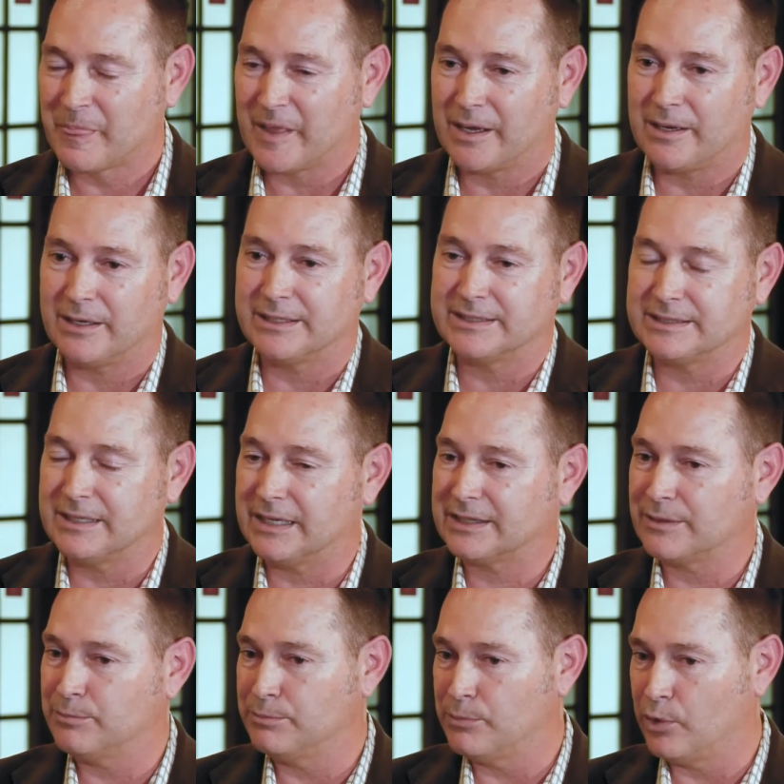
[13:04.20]
It's not
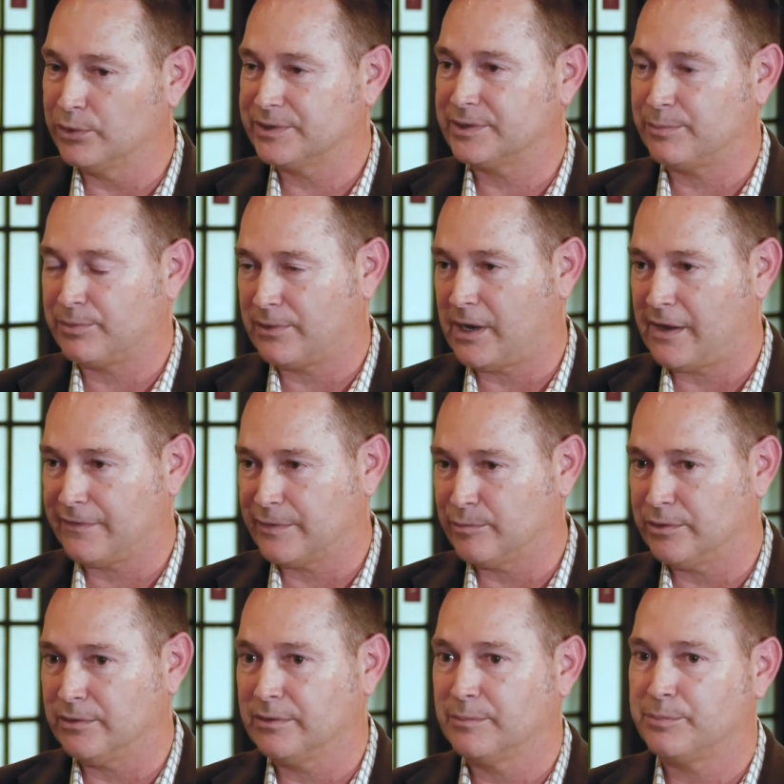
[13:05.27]
the most
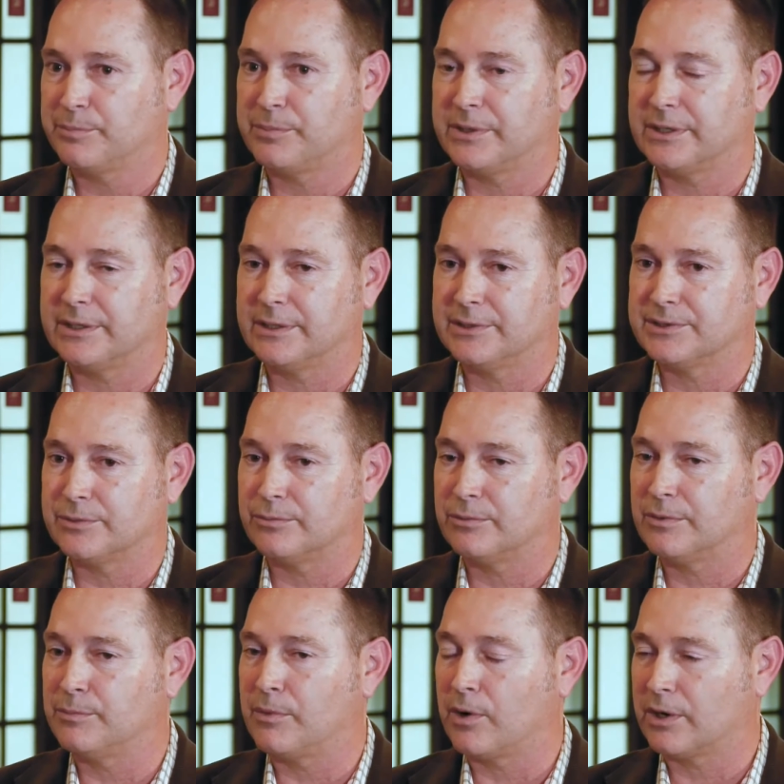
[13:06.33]
profitable, but it is
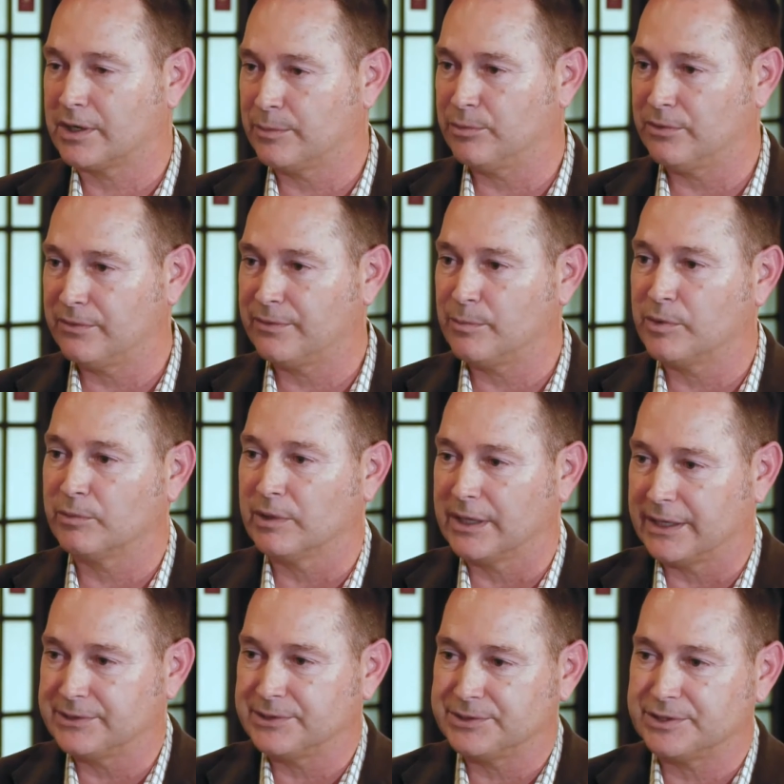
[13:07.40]
remarkable from a
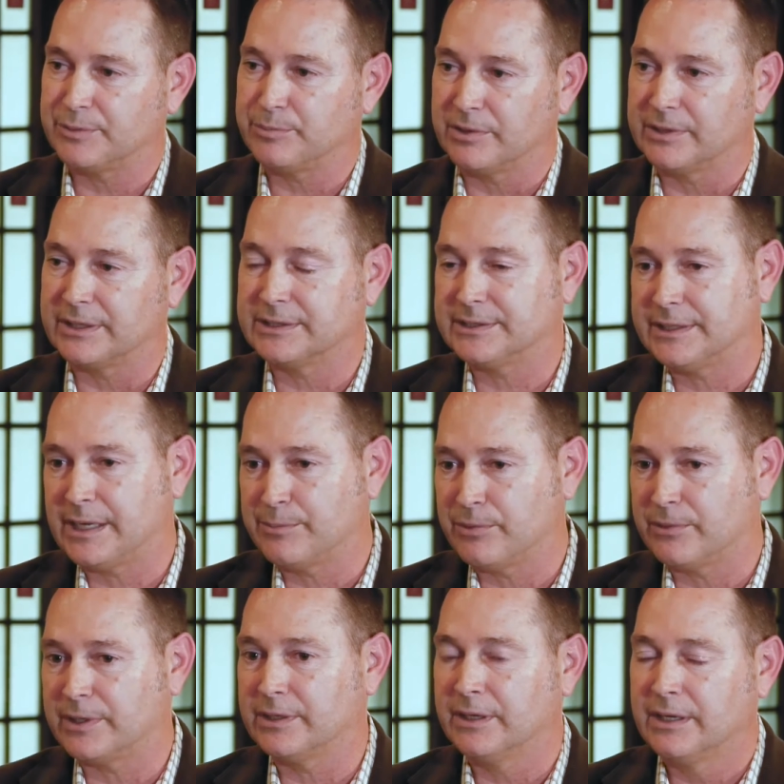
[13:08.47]
relationship building
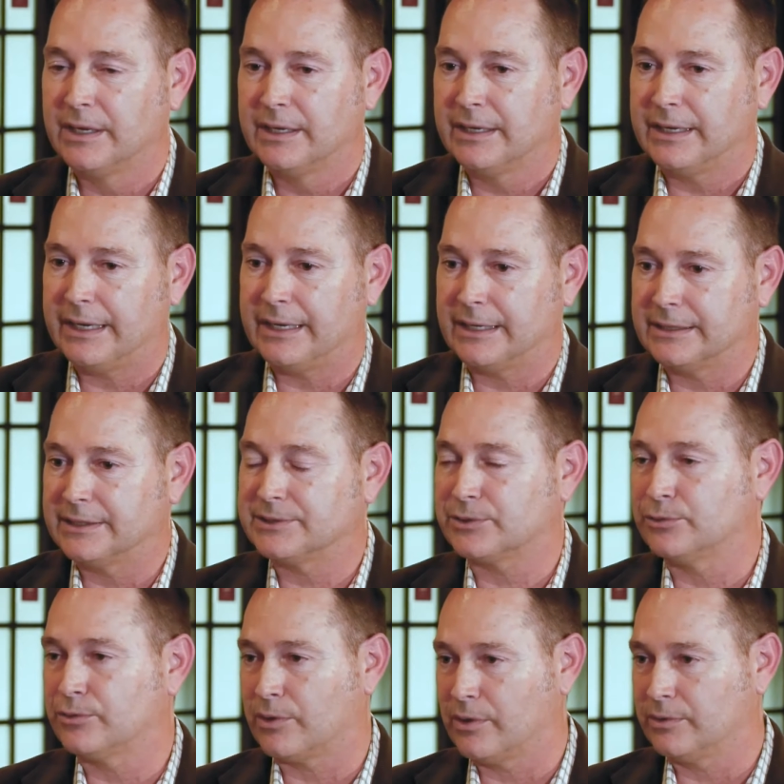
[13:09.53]
standpoint. And it's
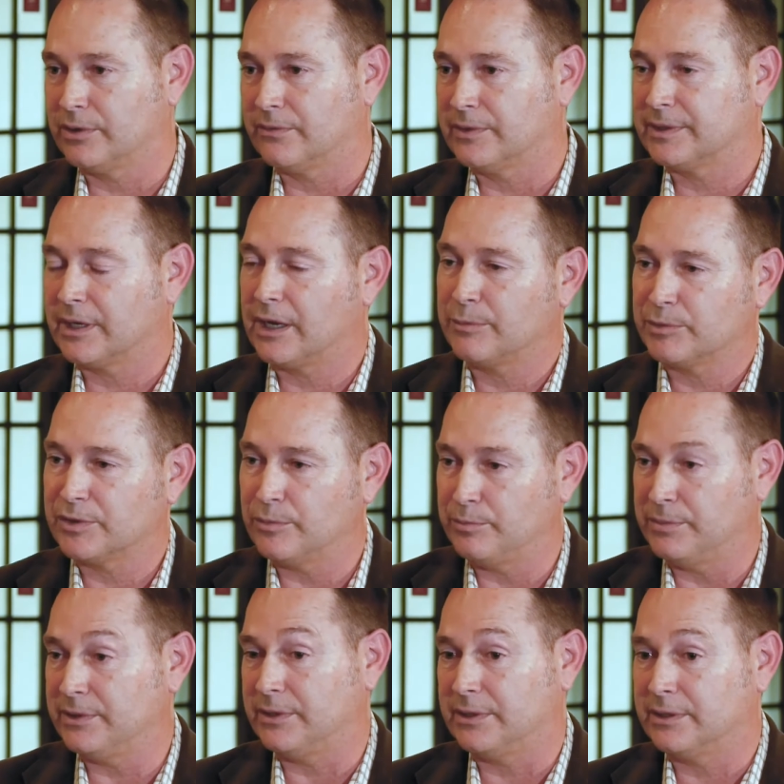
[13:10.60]
grown over time to
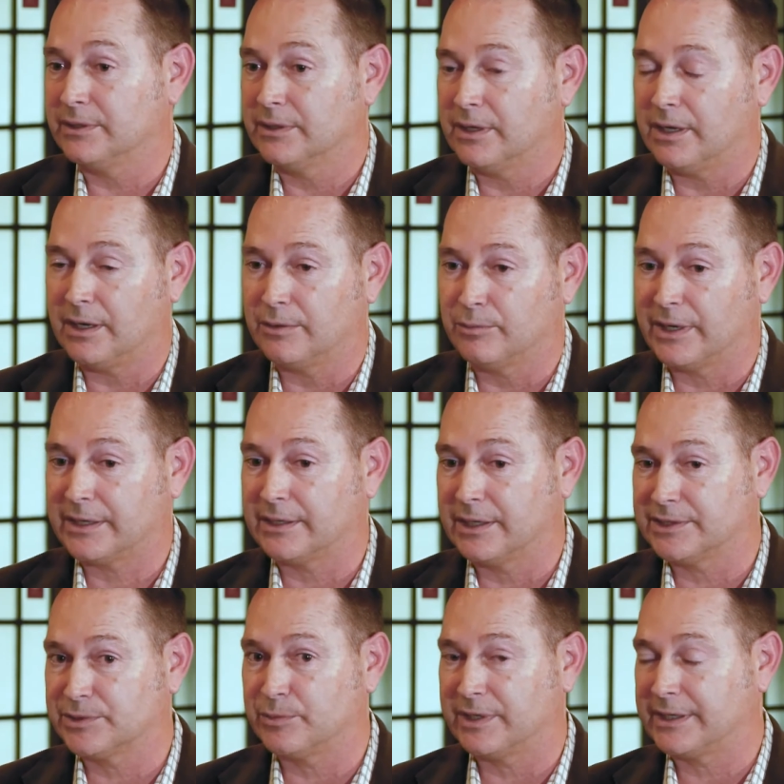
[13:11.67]
be
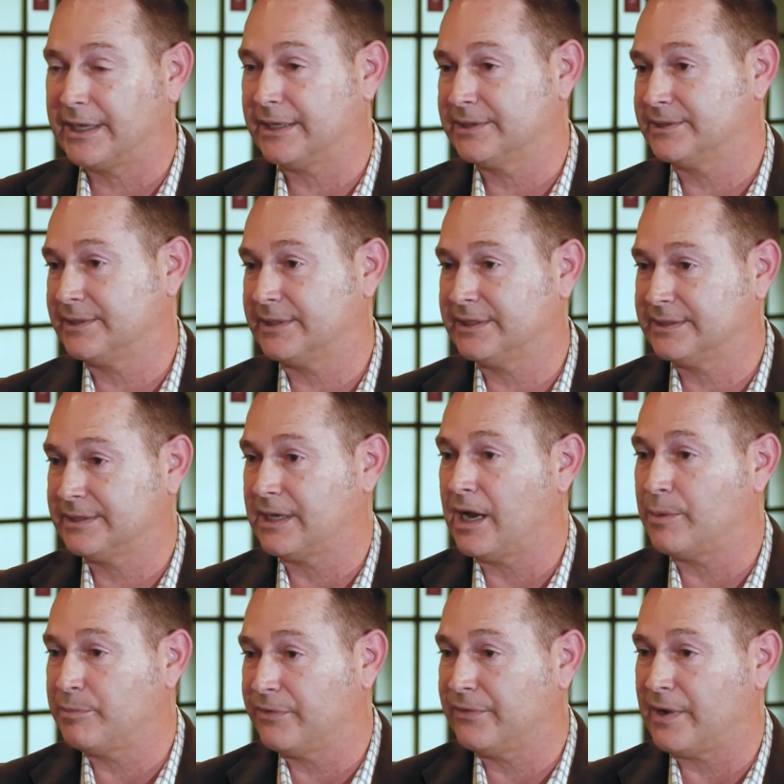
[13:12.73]
recognized as one of Kansas City's
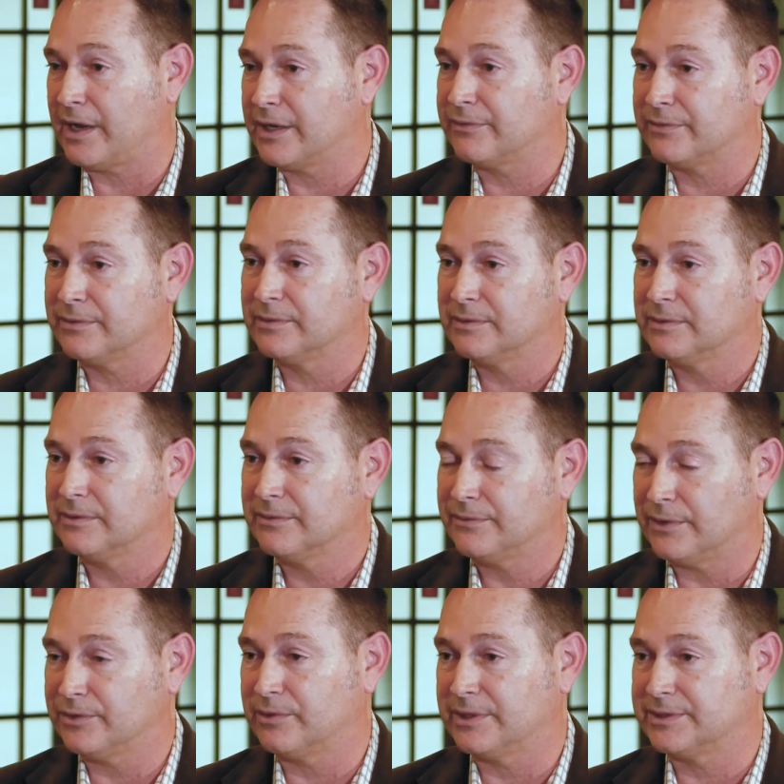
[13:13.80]
top 5
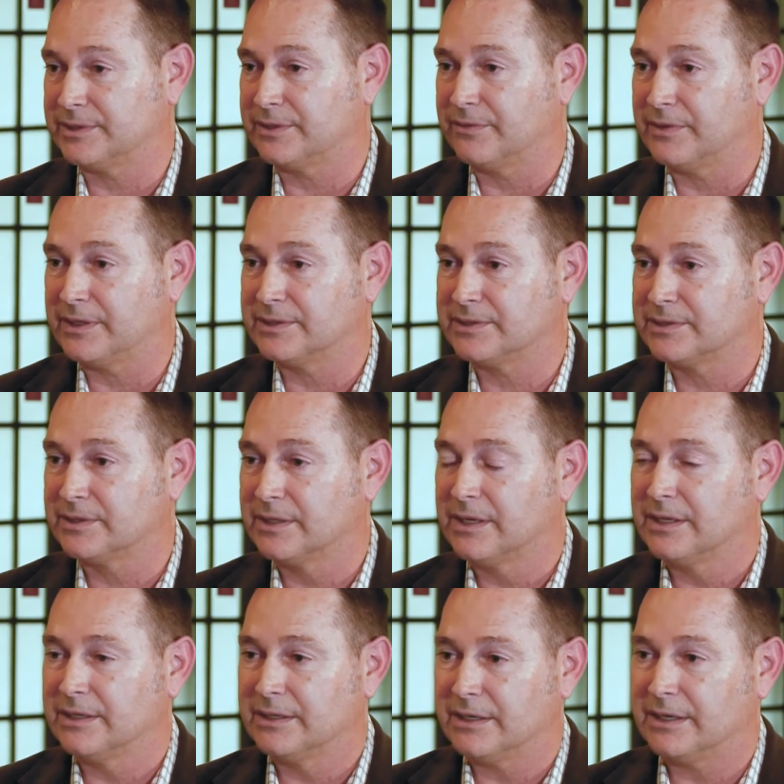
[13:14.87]
fundraising events.
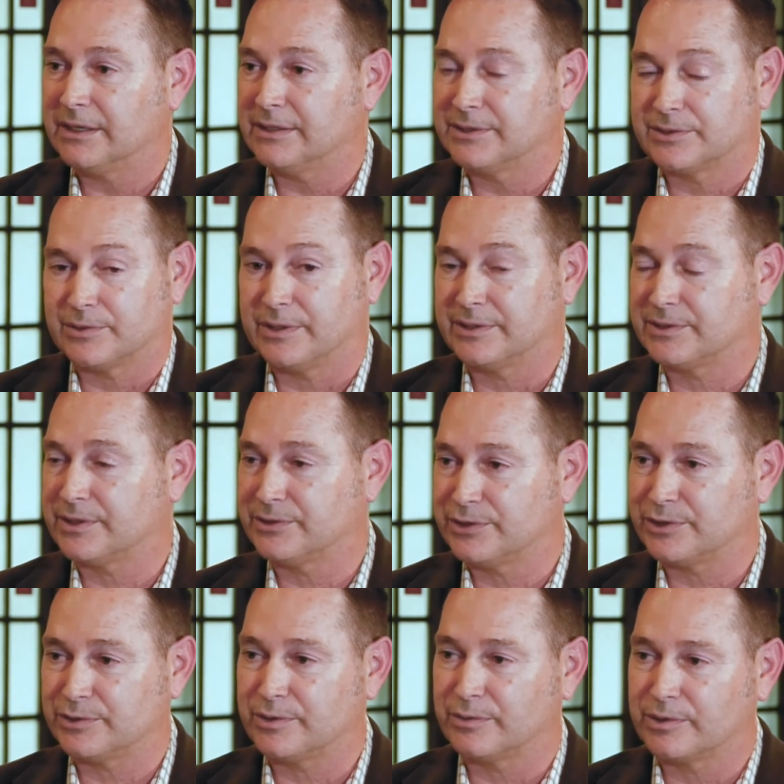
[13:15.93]
So it's
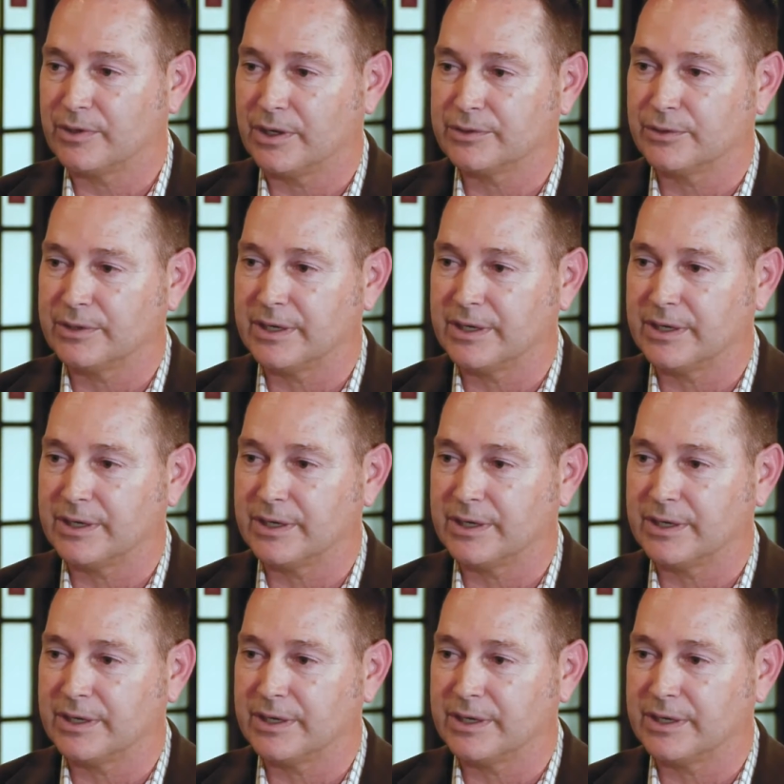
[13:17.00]
just a good